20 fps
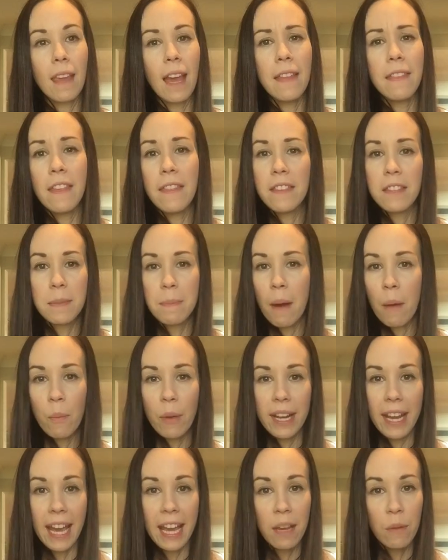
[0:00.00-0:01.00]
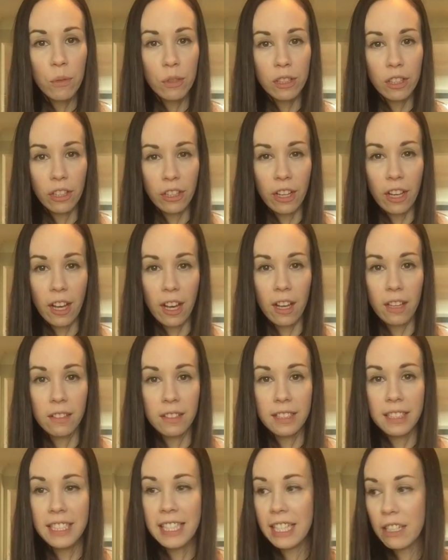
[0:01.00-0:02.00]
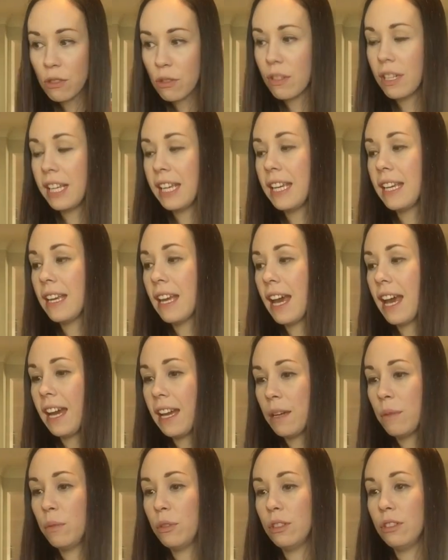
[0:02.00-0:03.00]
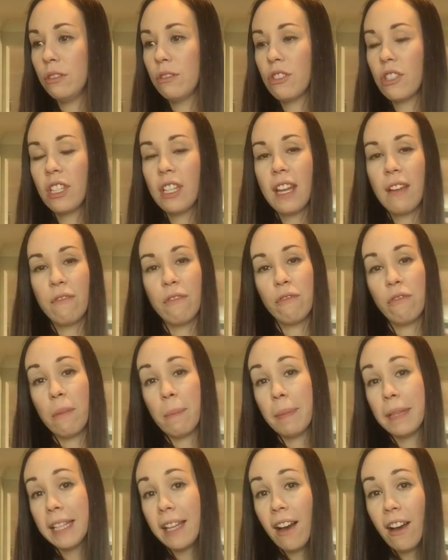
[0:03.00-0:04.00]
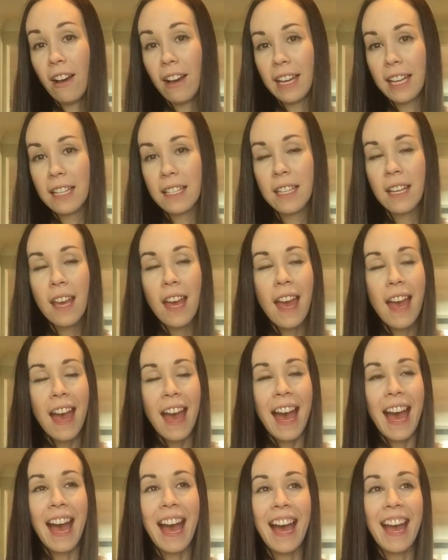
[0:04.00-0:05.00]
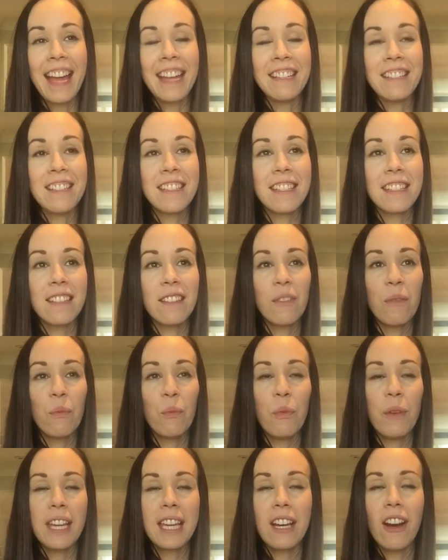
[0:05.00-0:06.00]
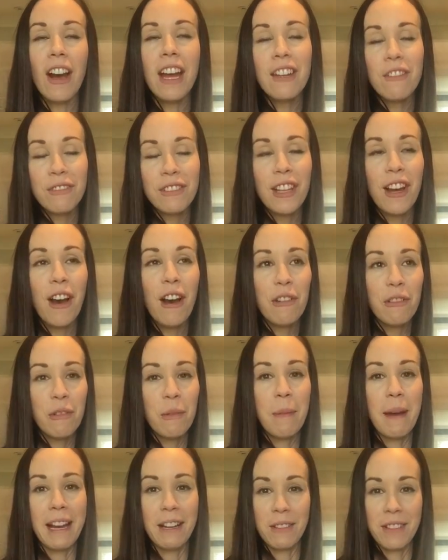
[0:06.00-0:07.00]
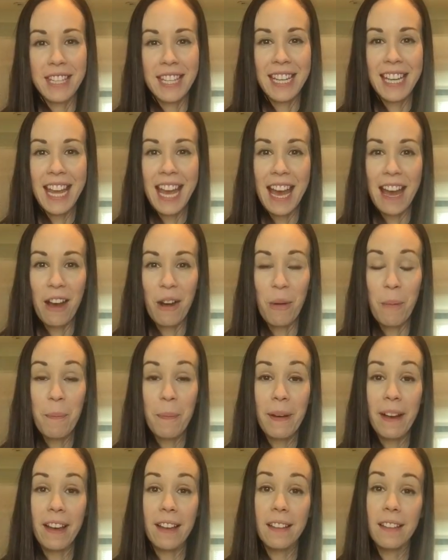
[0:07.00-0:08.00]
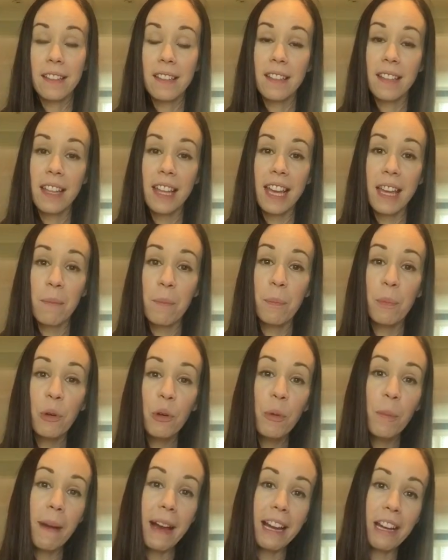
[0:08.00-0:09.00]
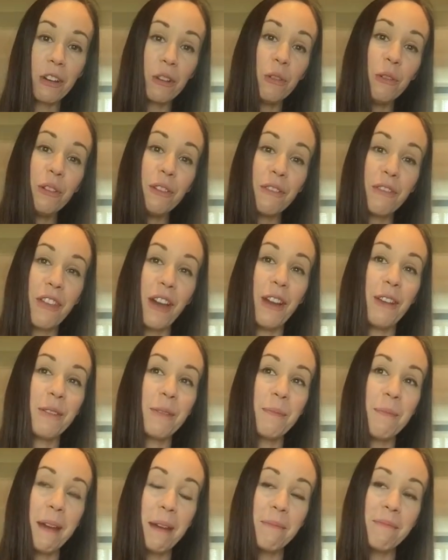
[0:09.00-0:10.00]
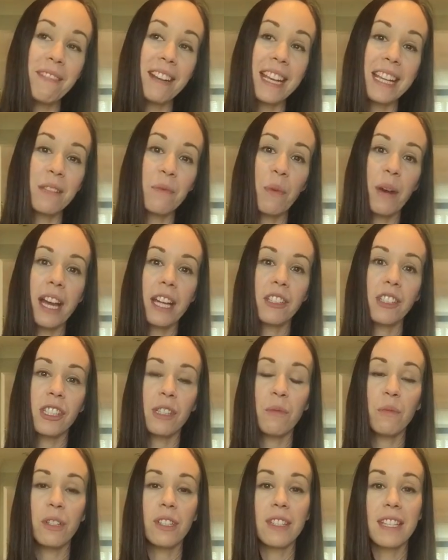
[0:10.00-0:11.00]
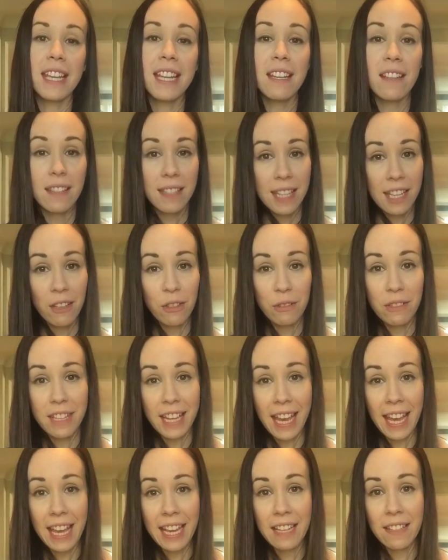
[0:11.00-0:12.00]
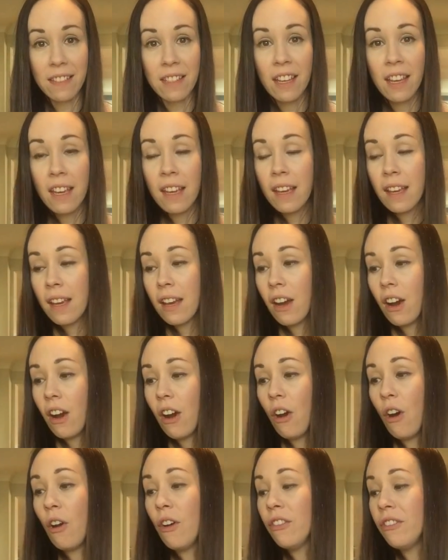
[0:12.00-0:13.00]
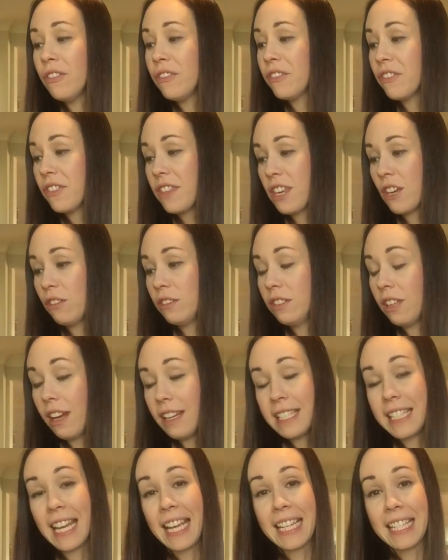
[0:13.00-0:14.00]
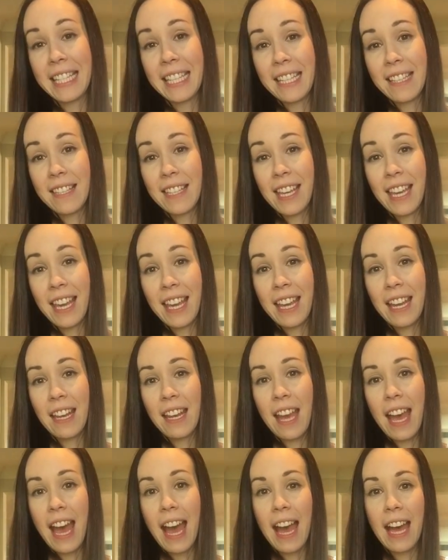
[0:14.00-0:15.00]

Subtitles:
then this mum went AWOL on her, literally AWOL. She never replied. And we kind of laugh about it now, but it brought back all of those memories where she was in her single days on the online dating scene,